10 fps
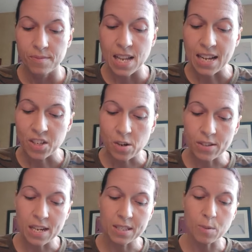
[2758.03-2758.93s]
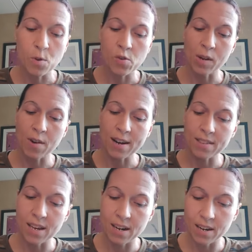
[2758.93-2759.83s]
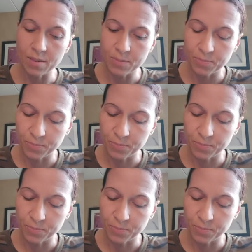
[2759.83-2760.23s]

That's your testimony right there.